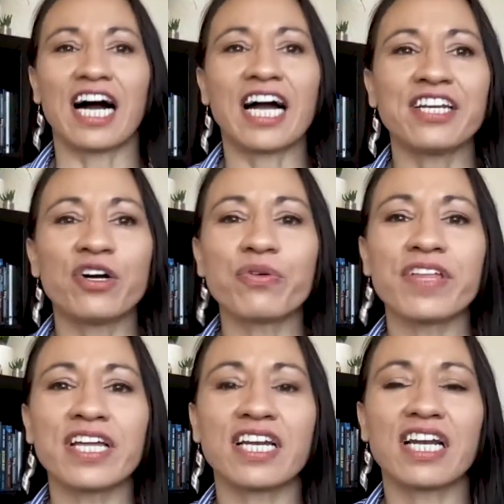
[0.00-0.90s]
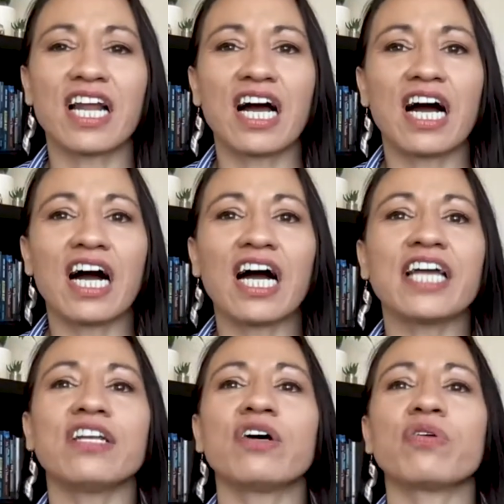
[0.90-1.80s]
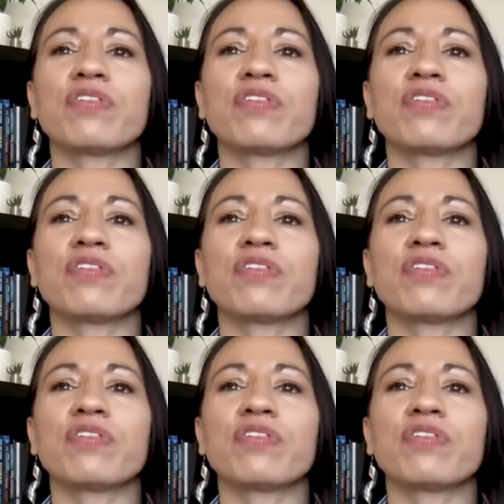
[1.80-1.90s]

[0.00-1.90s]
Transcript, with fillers: i know that i know